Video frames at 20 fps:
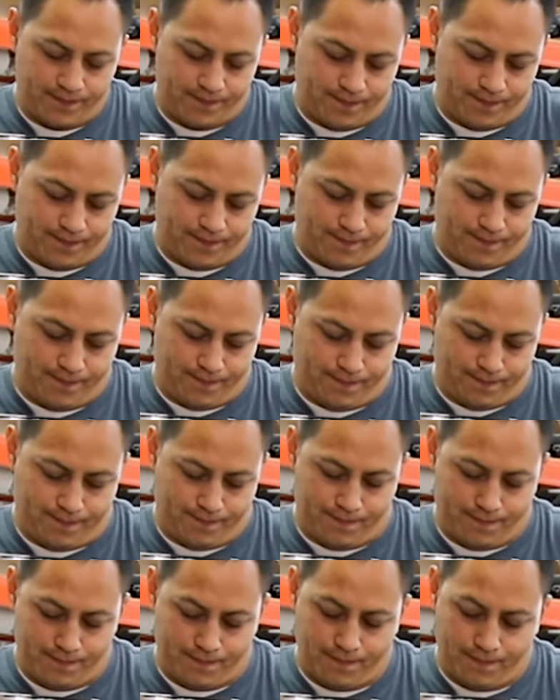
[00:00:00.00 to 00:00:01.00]

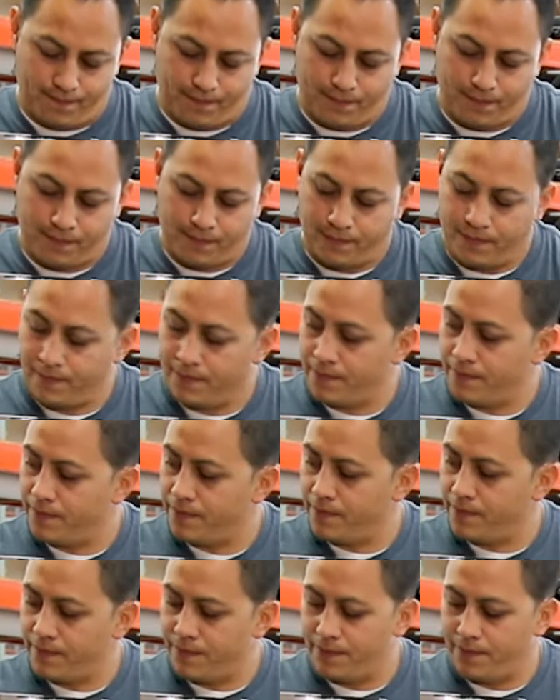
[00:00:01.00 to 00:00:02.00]

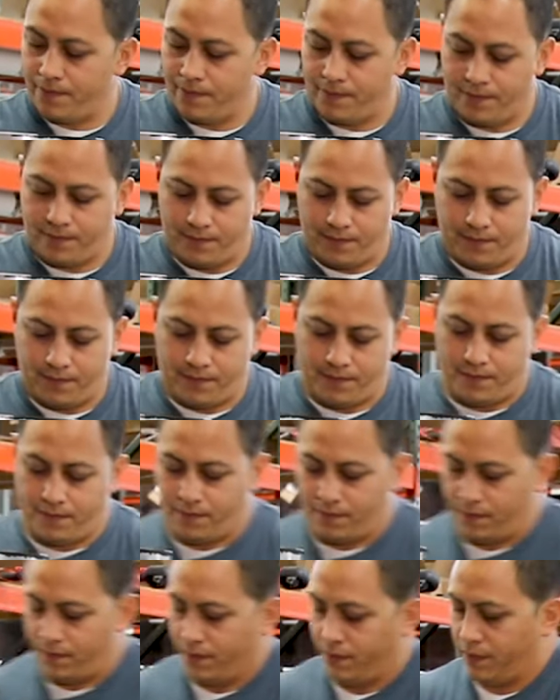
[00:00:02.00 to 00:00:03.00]

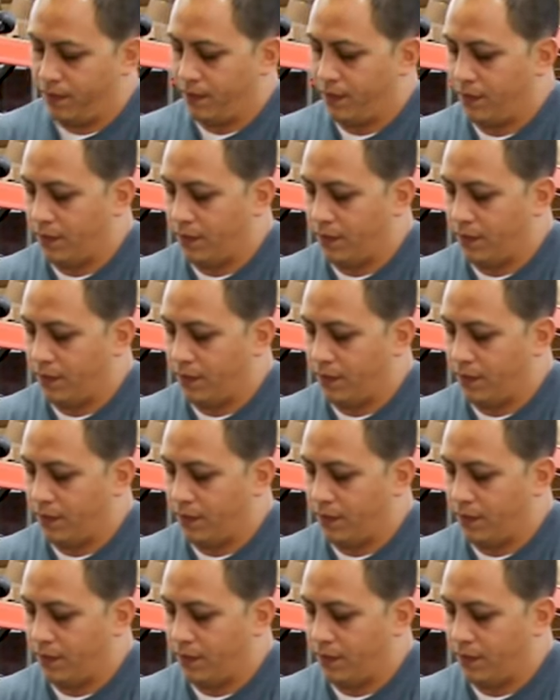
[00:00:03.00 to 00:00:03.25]
[no speech]